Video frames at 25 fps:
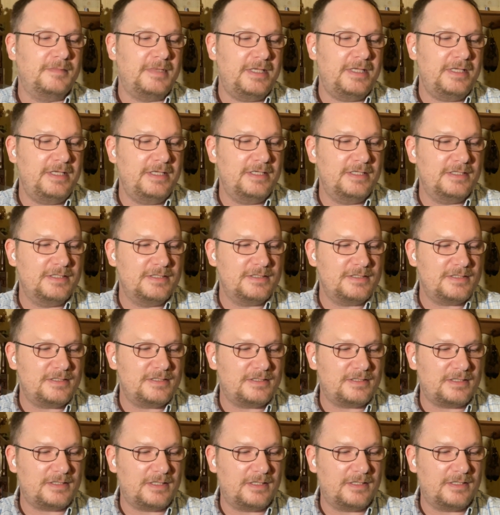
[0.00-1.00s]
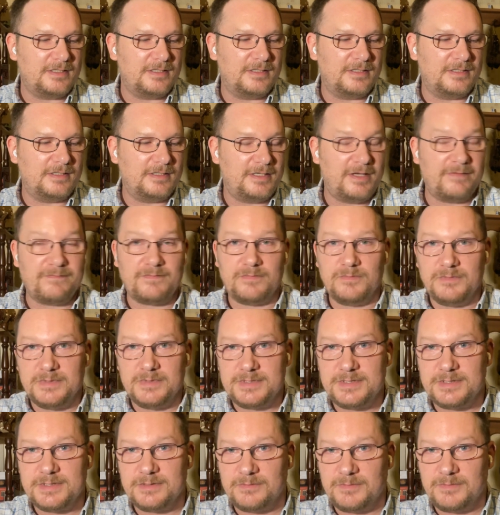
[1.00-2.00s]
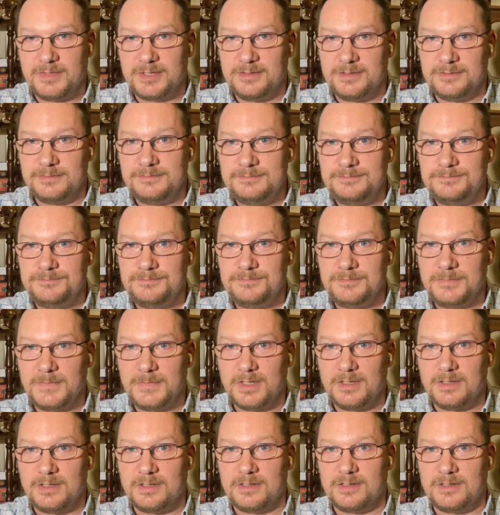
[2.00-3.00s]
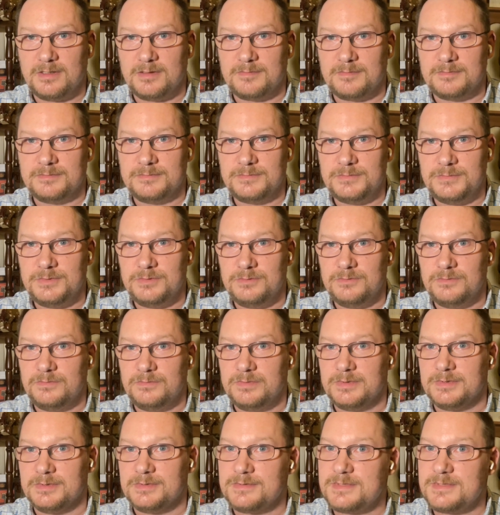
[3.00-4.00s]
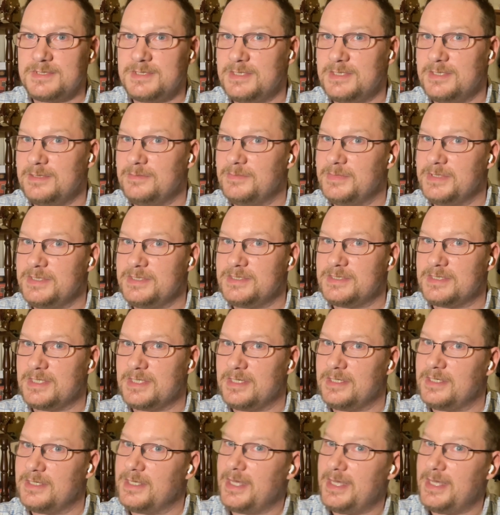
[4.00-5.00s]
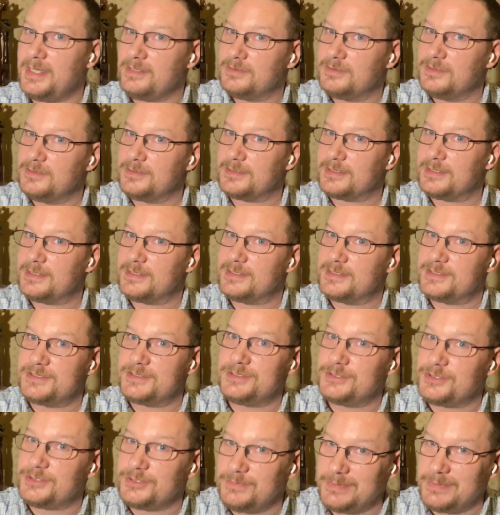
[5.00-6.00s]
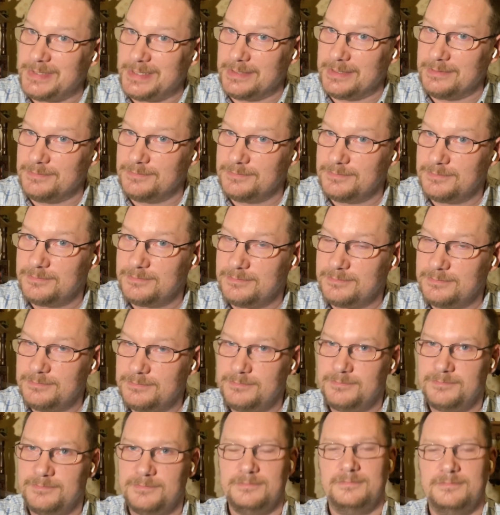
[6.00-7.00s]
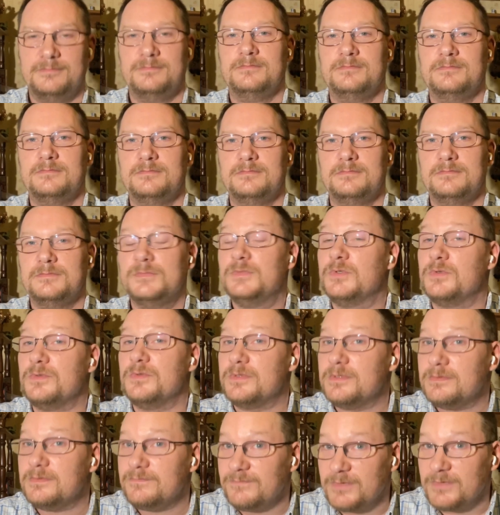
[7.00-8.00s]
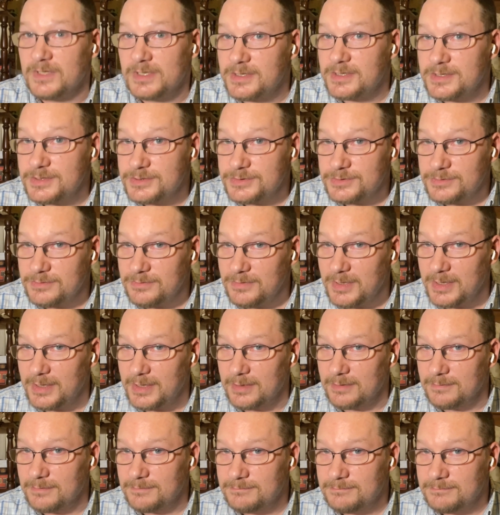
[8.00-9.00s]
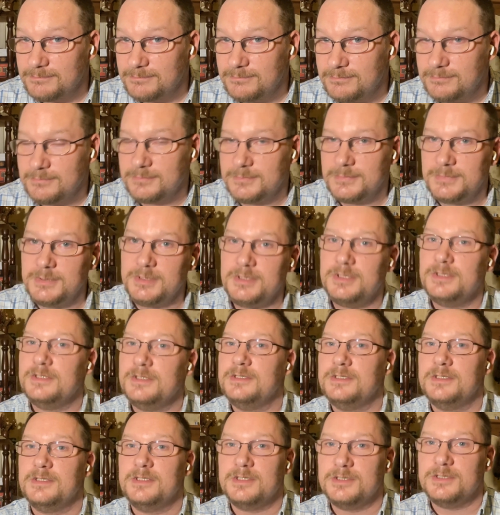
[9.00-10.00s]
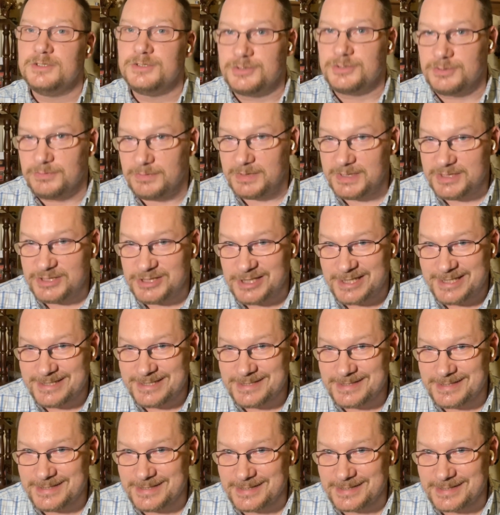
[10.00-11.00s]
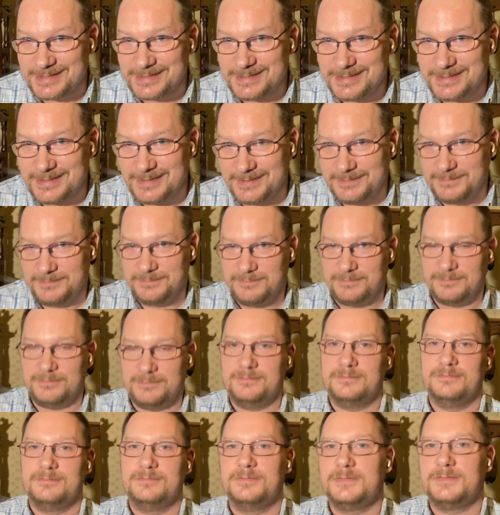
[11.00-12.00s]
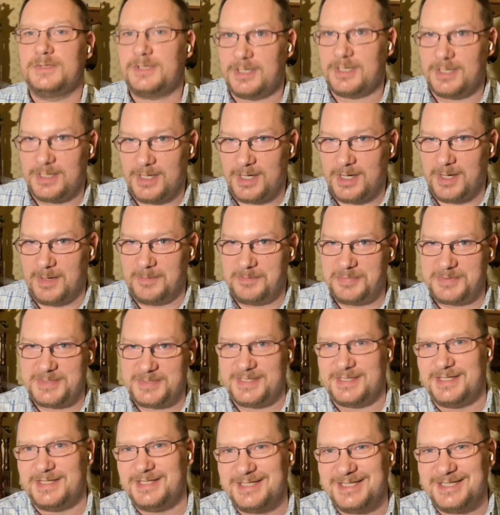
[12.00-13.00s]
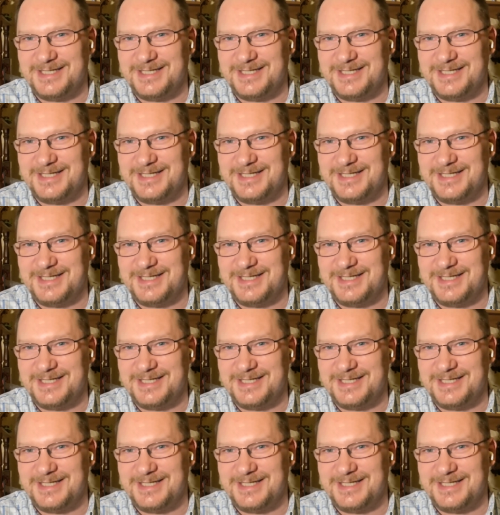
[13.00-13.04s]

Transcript: is every once in a while, you will see me say, hey, look, it's Judy. Who the fuck is Judy? Judy Justice. Cops.